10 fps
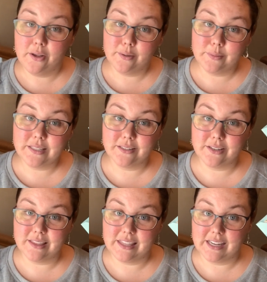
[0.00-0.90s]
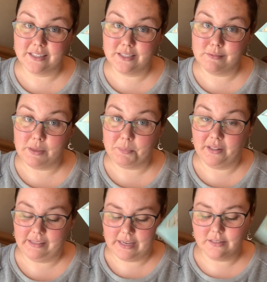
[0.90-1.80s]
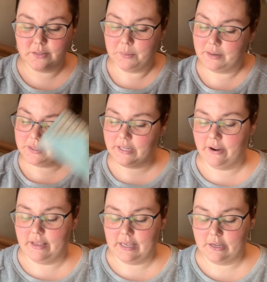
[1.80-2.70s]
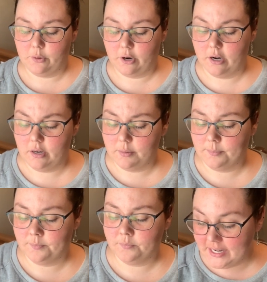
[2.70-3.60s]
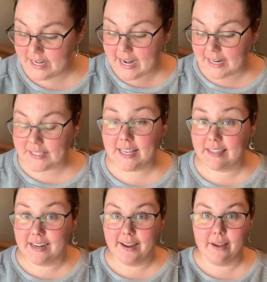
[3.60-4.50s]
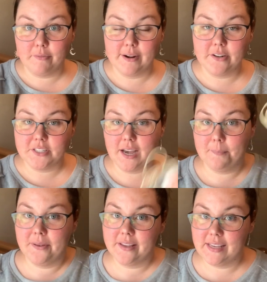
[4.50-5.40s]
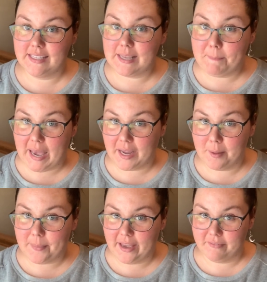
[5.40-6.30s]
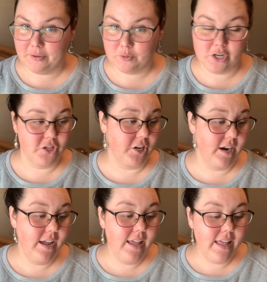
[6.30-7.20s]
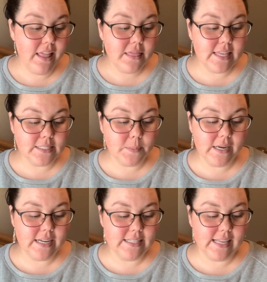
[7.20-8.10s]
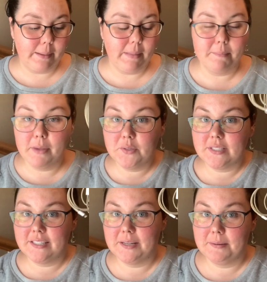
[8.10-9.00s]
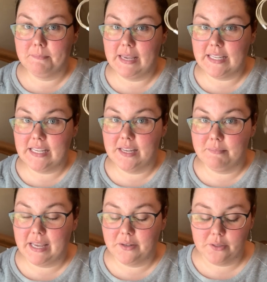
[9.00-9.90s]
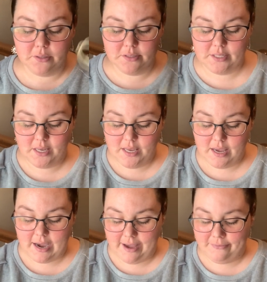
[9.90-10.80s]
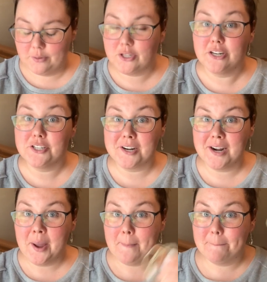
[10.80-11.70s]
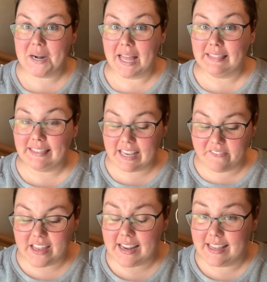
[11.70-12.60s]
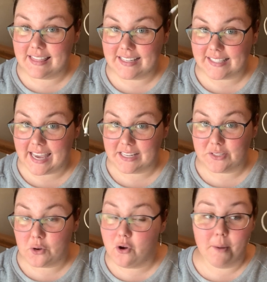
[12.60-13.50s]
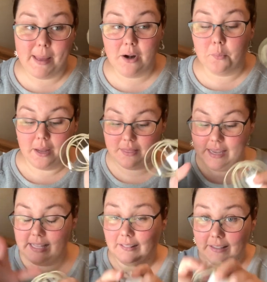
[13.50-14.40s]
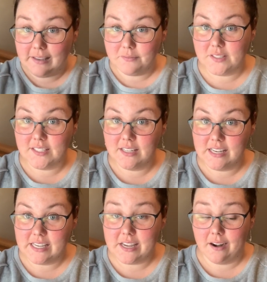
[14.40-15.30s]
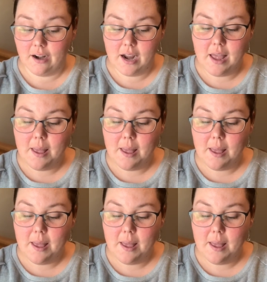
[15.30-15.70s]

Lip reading: always a good thing to be polite. So I always carry a thank you card. The next thing that I have right on top is a backup iPhone charger. This one is like my most manky and mangled iPhone charger, but I leave it in this case. No matter what, it lives here